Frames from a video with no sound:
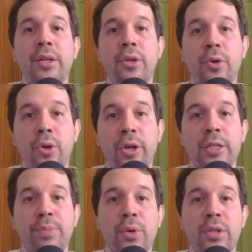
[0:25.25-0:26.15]
You don't
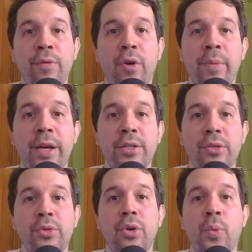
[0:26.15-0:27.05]
expose
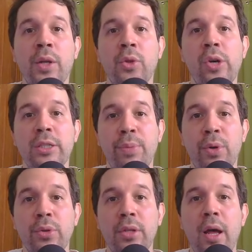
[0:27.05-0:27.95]
information you don't want to
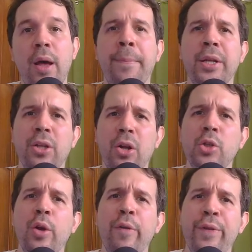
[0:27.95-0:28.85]
expose, but
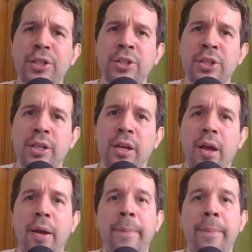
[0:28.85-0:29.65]
also efficiency,